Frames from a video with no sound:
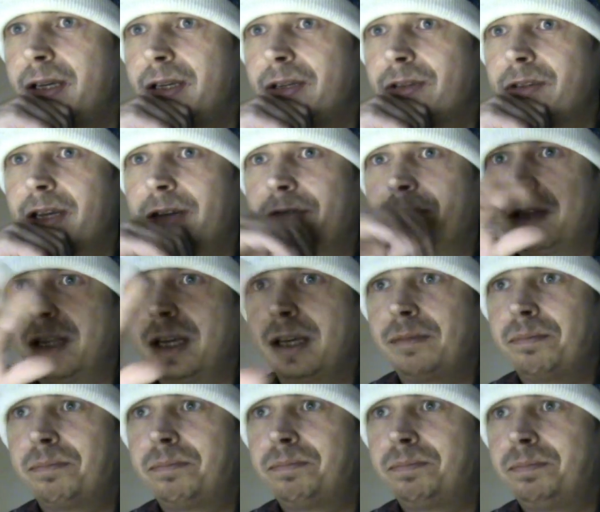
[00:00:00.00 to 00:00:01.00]
so I have to like
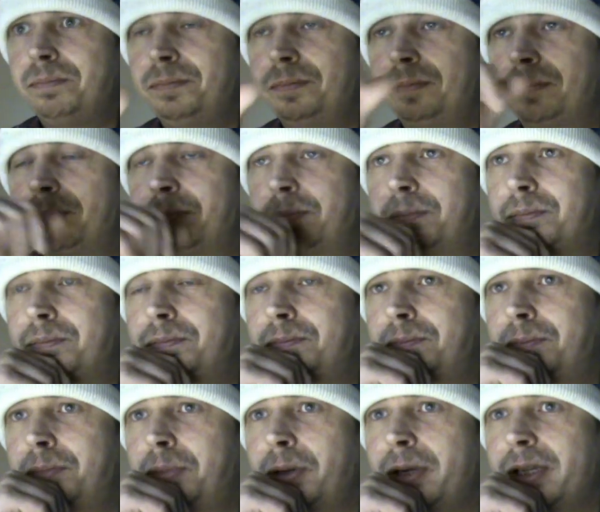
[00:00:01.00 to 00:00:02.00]

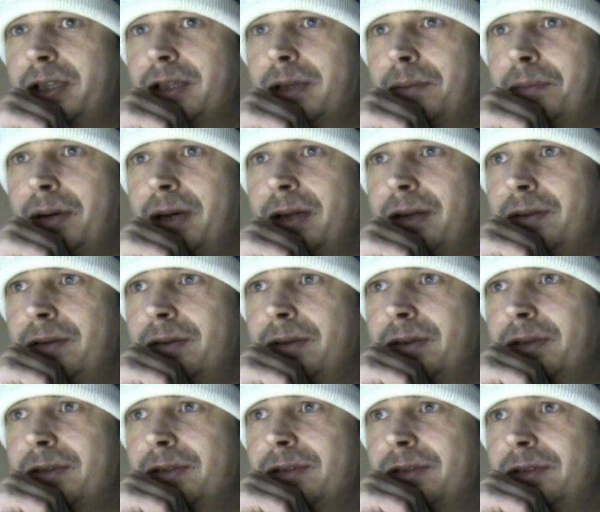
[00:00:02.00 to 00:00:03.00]
press the
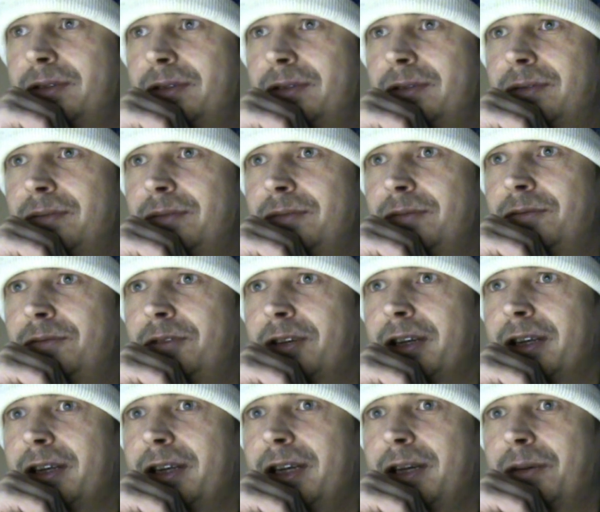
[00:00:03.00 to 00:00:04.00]
button
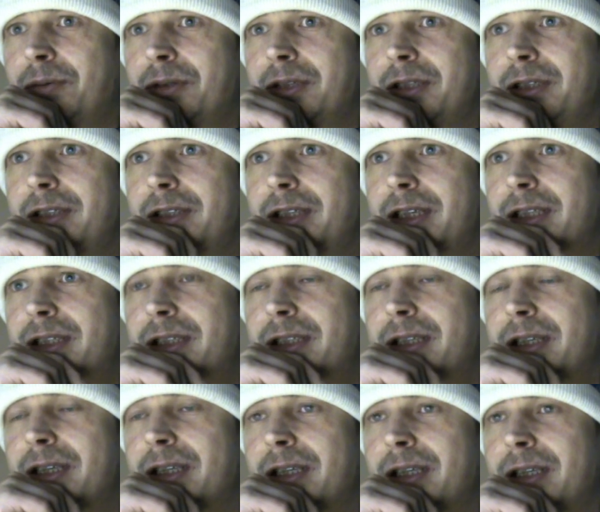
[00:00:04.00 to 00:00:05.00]
fucking hear what he says
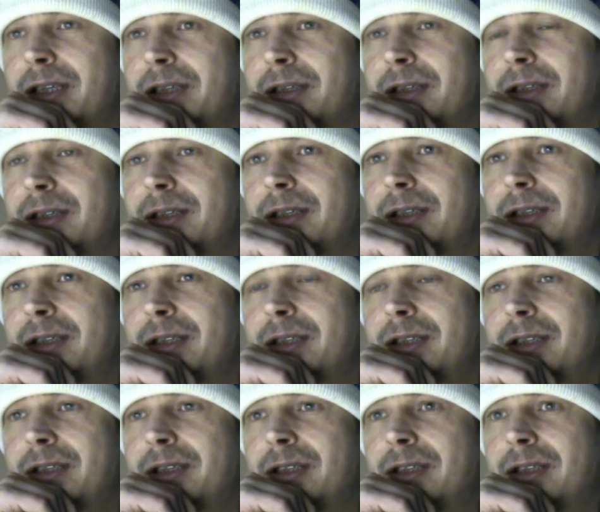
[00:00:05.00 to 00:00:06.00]
there.
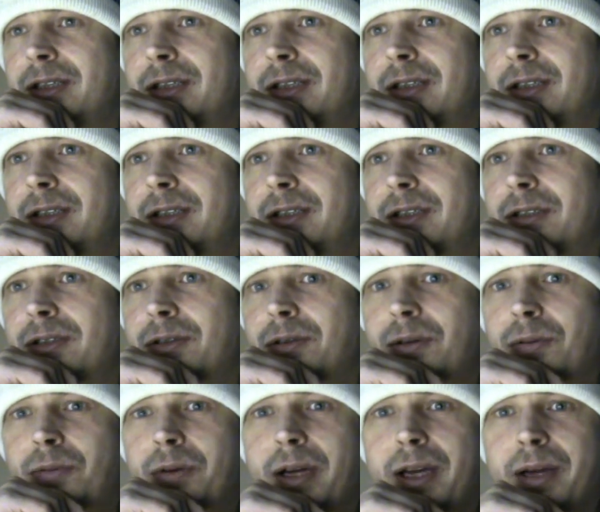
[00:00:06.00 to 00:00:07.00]
So on
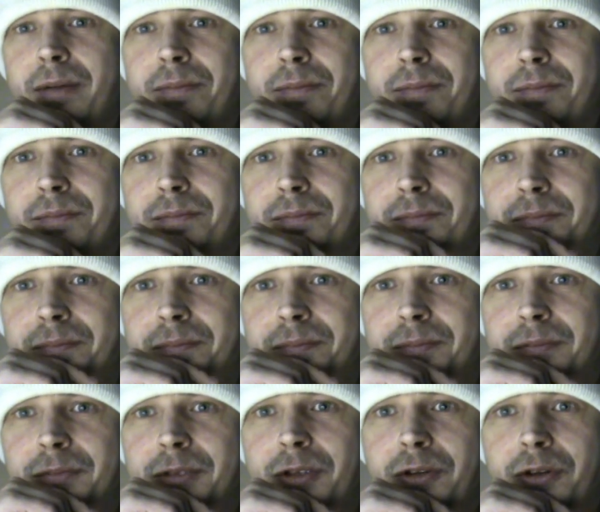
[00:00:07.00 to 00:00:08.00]
the way I'm
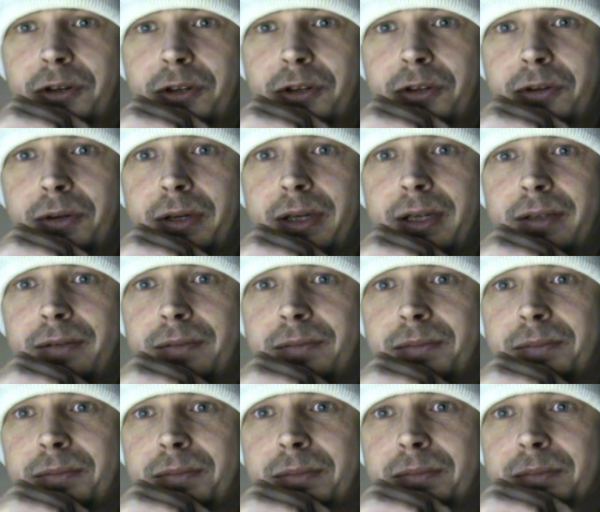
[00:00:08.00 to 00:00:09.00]
gonna do it,
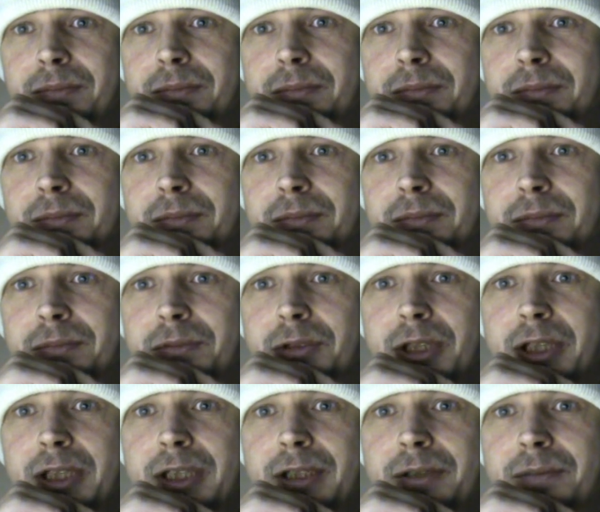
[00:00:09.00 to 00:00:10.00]

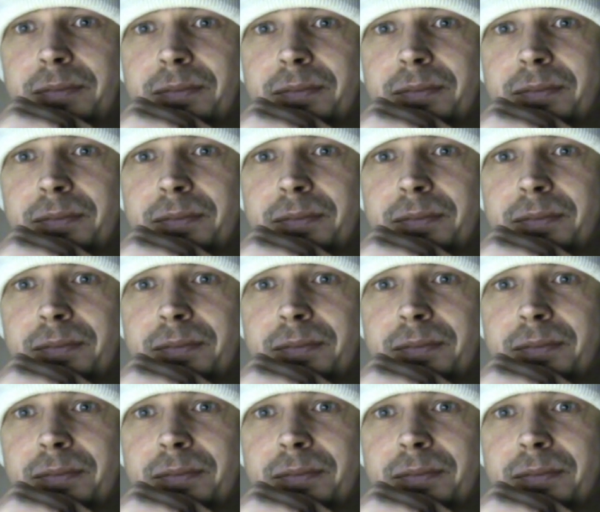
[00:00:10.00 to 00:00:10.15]
really.